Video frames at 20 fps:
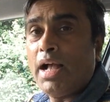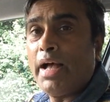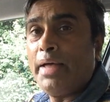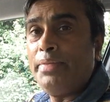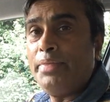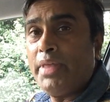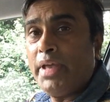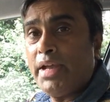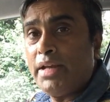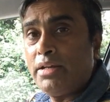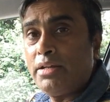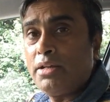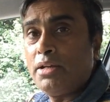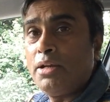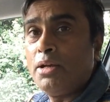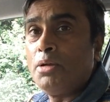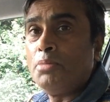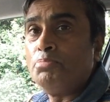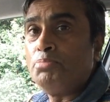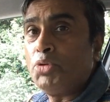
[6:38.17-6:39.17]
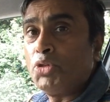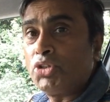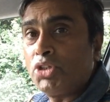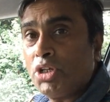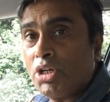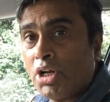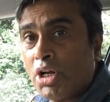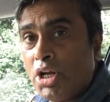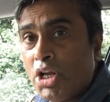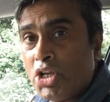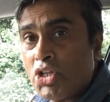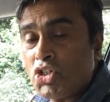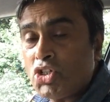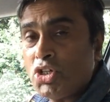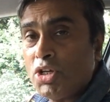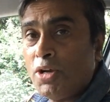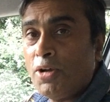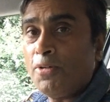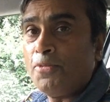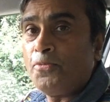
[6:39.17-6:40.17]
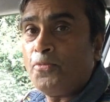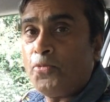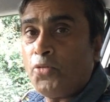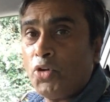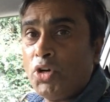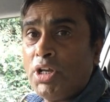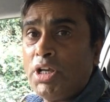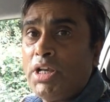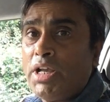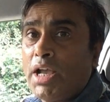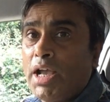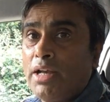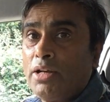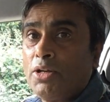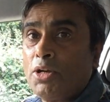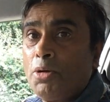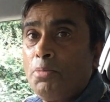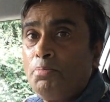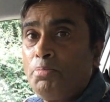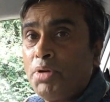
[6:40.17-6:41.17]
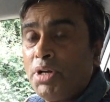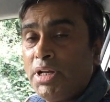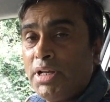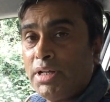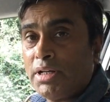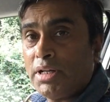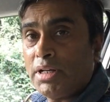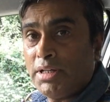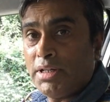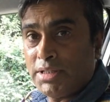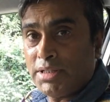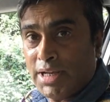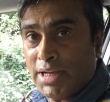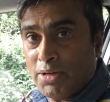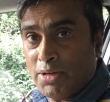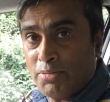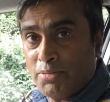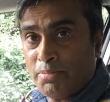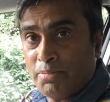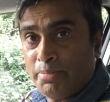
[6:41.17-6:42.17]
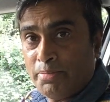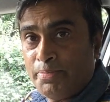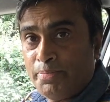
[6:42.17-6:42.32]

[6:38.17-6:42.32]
and then put the clutch fully and completely down.